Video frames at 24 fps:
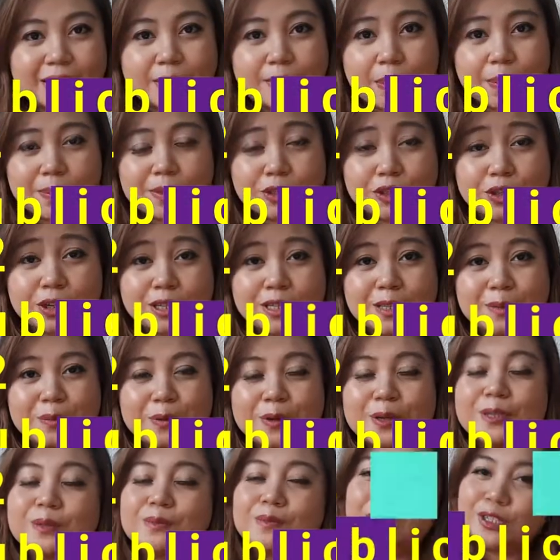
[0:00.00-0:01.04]
the public transport
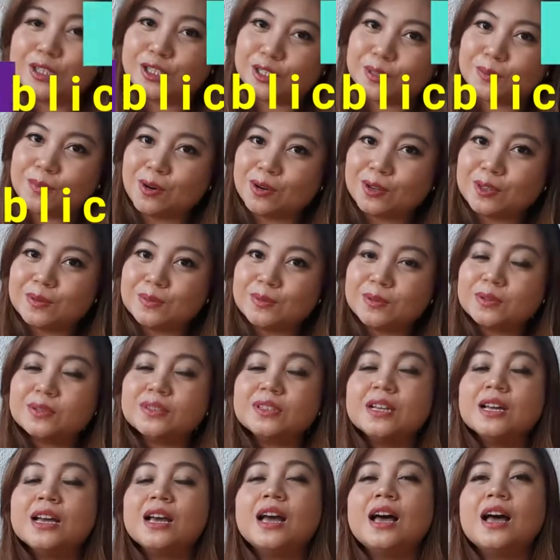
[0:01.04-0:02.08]
as much as possible.
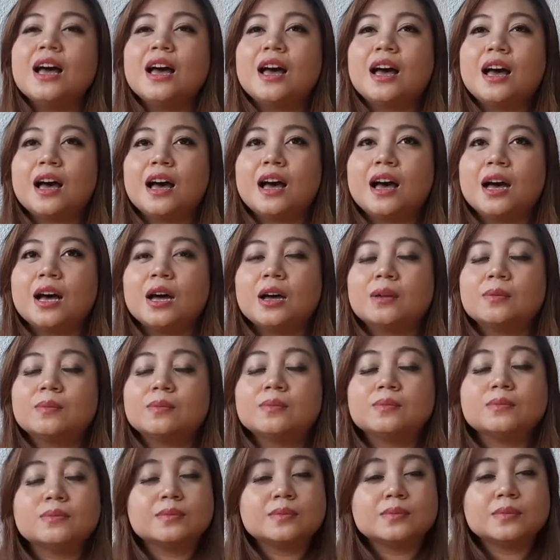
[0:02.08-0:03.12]

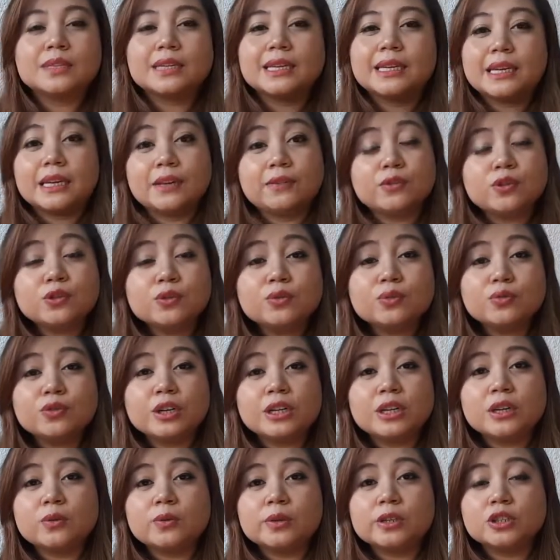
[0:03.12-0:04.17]
Um, if you
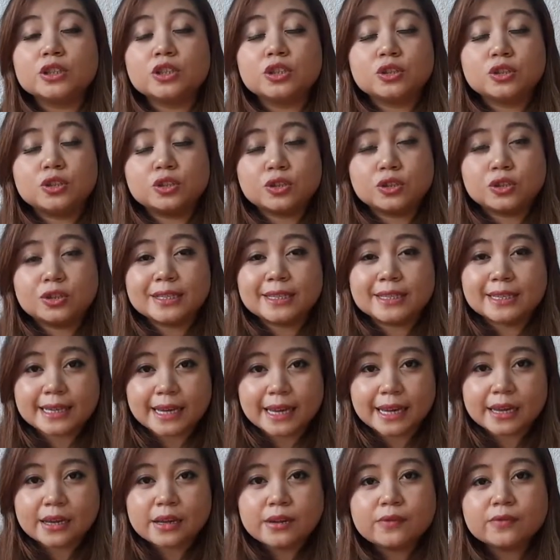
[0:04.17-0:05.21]
really want to
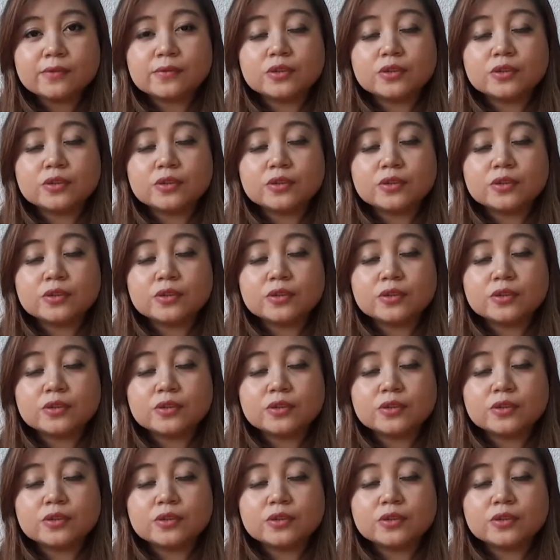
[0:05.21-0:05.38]
save,